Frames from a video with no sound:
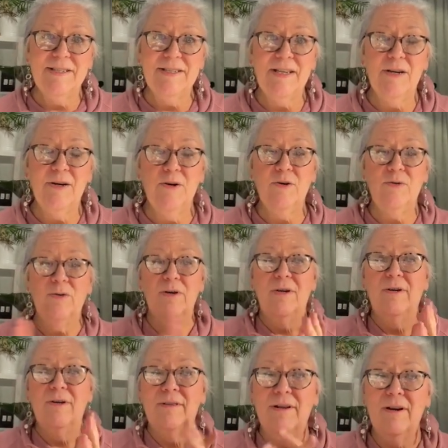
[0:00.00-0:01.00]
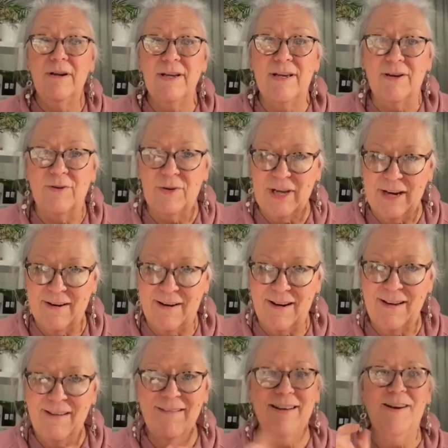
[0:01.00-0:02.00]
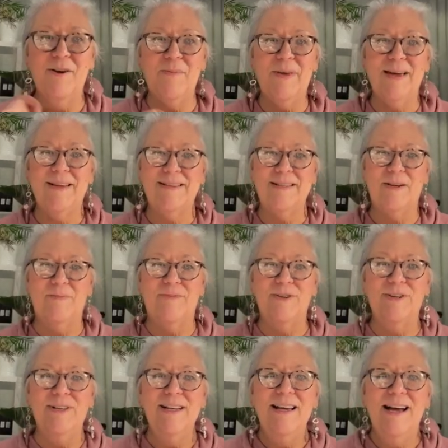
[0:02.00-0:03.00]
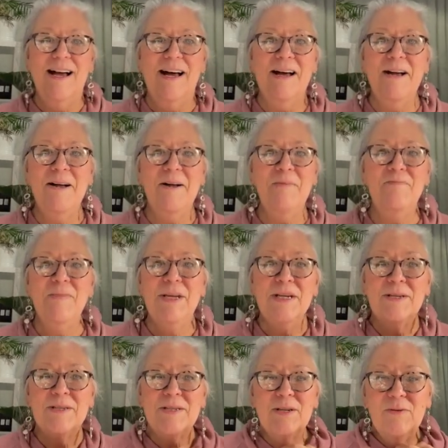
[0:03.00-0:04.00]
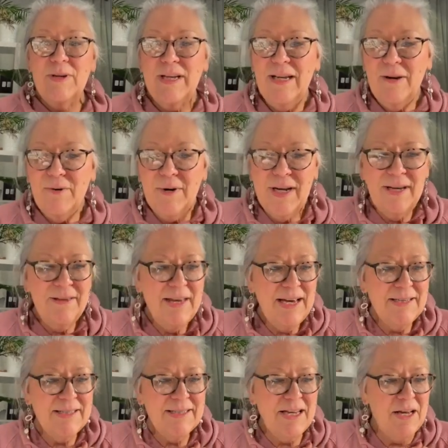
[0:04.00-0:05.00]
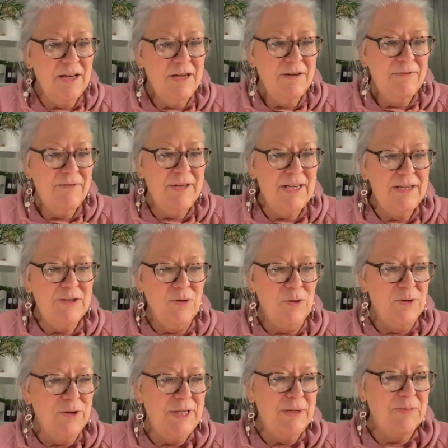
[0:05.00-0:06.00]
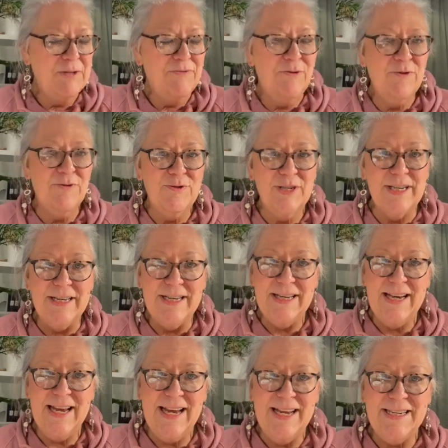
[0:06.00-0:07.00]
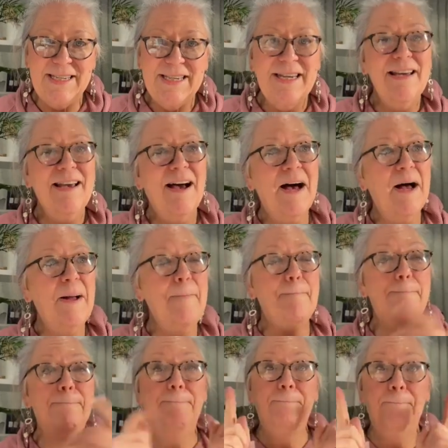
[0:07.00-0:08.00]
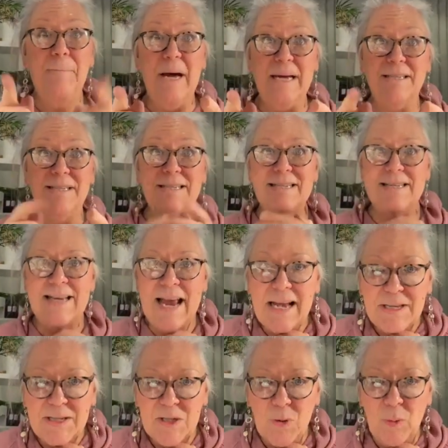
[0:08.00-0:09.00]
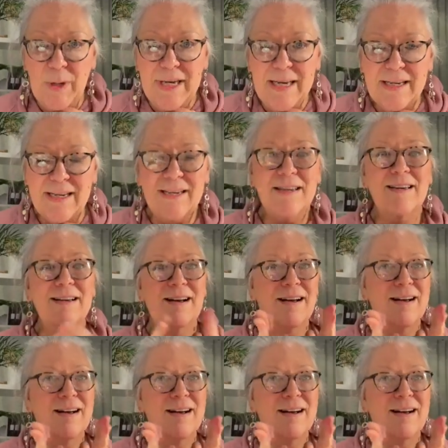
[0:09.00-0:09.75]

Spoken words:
So there you go, Carrie. I hope that's helpful. So anyway, that's kind of the tool tips for tonight. But next week,